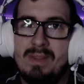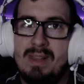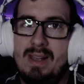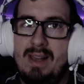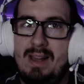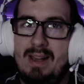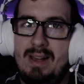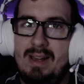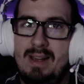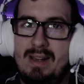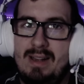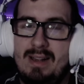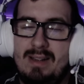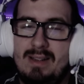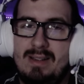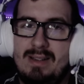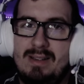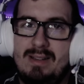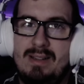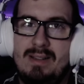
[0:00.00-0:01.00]

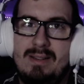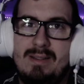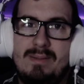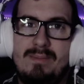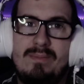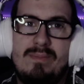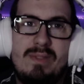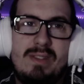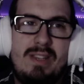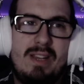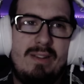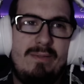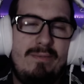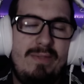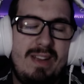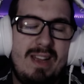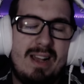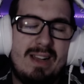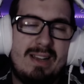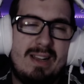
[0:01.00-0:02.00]
the
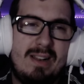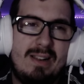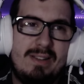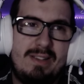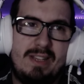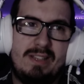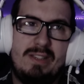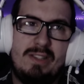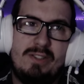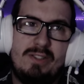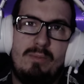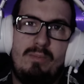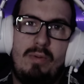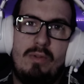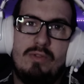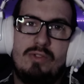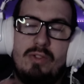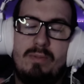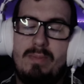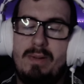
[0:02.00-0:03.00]
vehicle that is
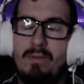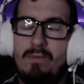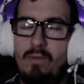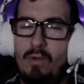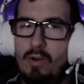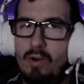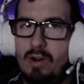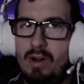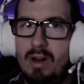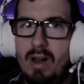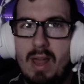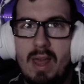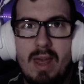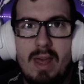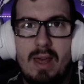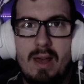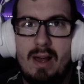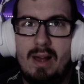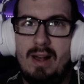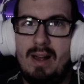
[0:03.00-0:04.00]
supposed to be for,
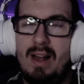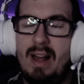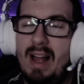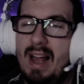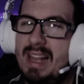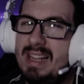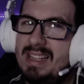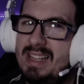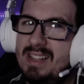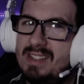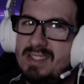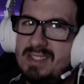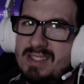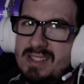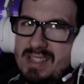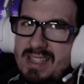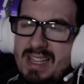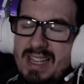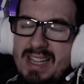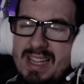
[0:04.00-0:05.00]
I guess,
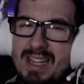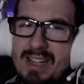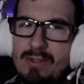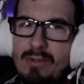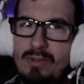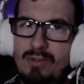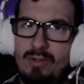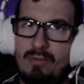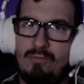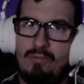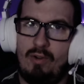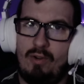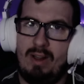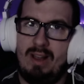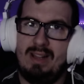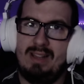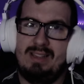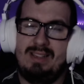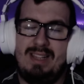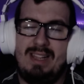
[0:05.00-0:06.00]
king or
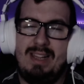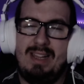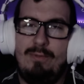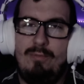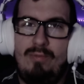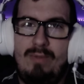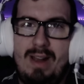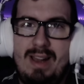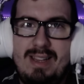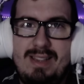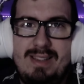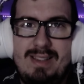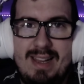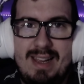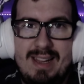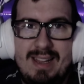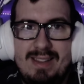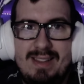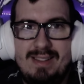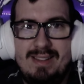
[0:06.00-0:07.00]
royalty, right?
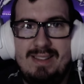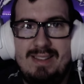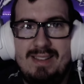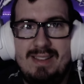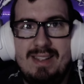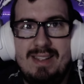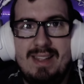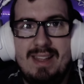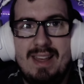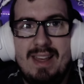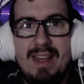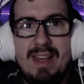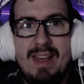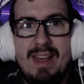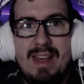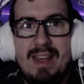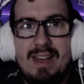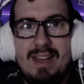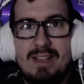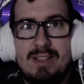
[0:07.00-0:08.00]
And
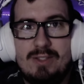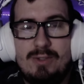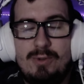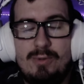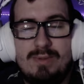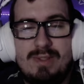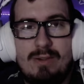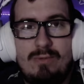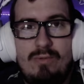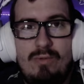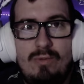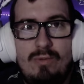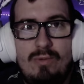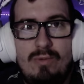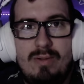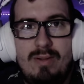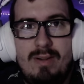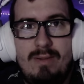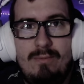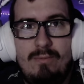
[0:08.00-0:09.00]

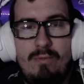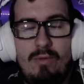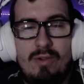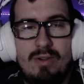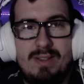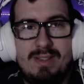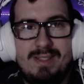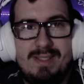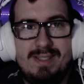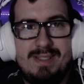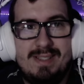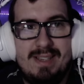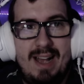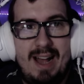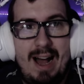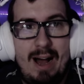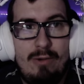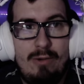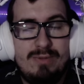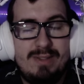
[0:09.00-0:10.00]
Suzaku was
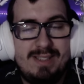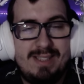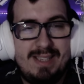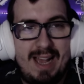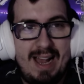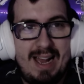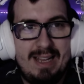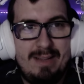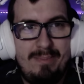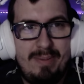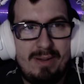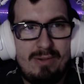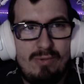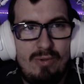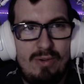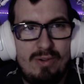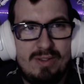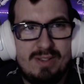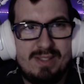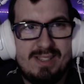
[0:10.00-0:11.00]
outside
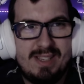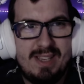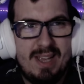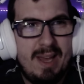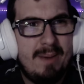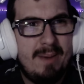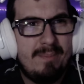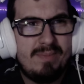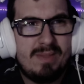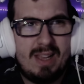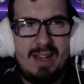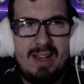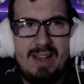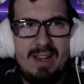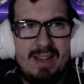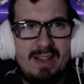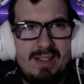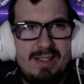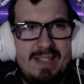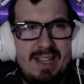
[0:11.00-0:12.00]
because
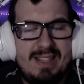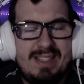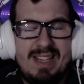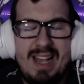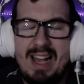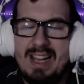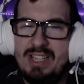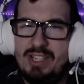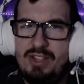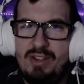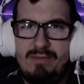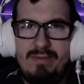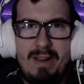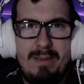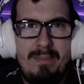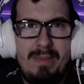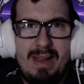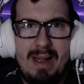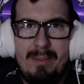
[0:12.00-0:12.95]
that guy Jeremiah